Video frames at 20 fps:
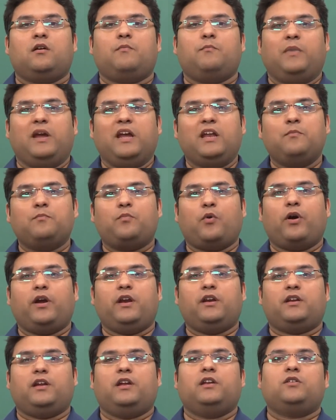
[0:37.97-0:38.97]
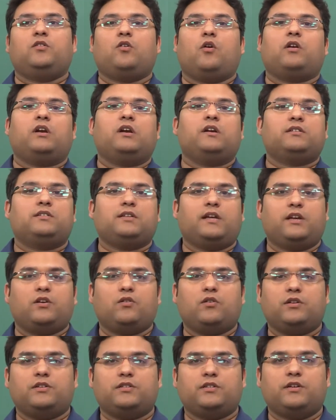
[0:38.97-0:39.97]
main point in cognitive
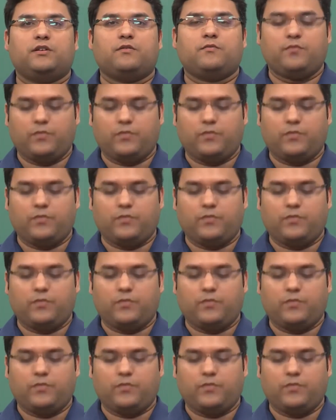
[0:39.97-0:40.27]
psychology.